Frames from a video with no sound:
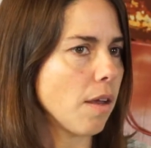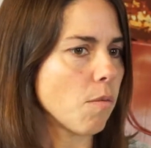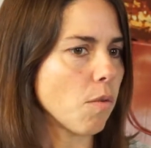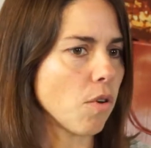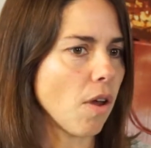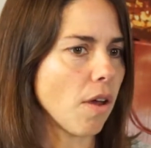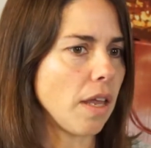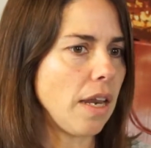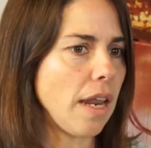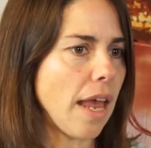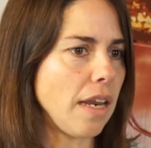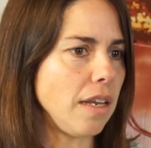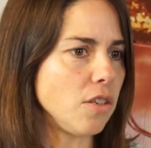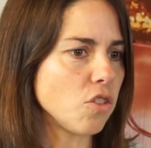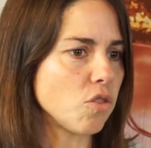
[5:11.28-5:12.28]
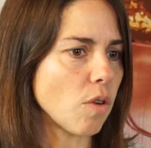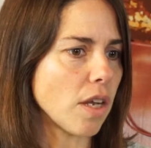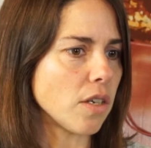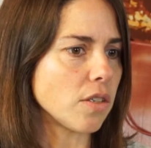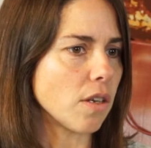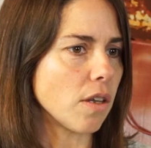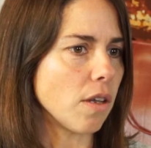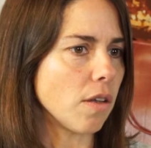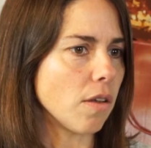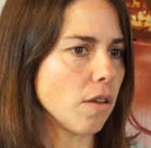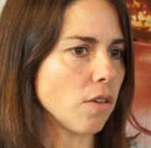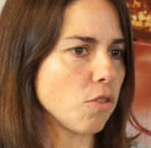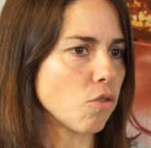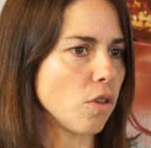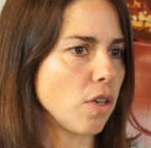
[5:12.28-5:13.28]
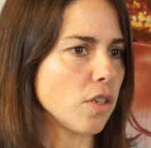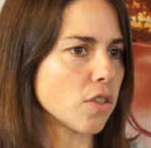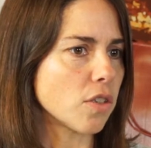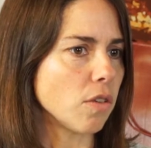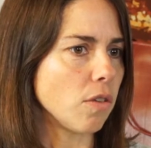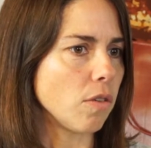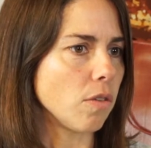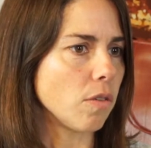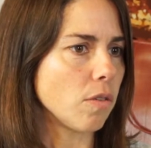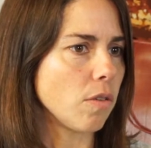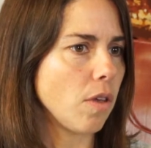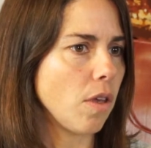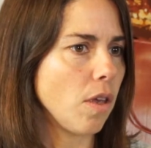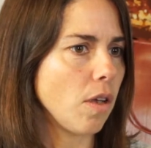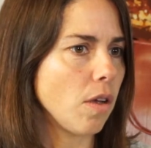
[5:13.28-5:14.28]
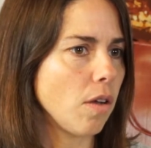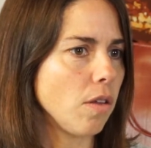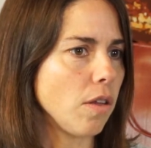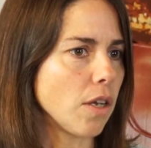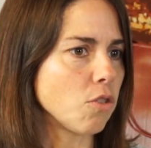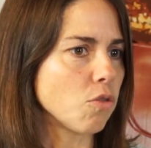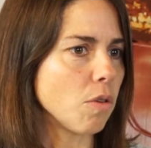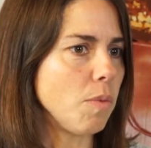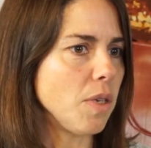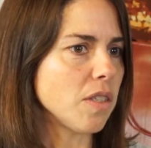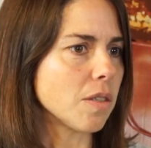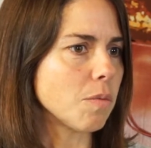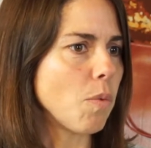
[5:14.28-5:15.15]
We're not in any stretch a traditional luxury business.